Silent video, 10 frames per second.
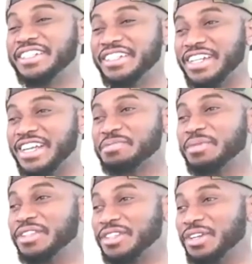the next
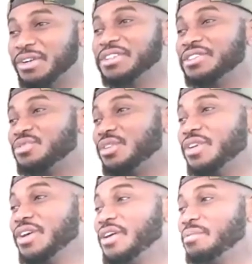month go into
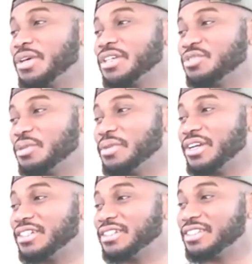mortgage
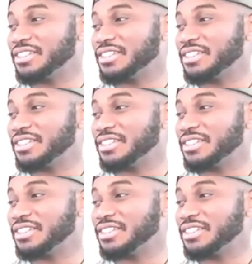forbearance.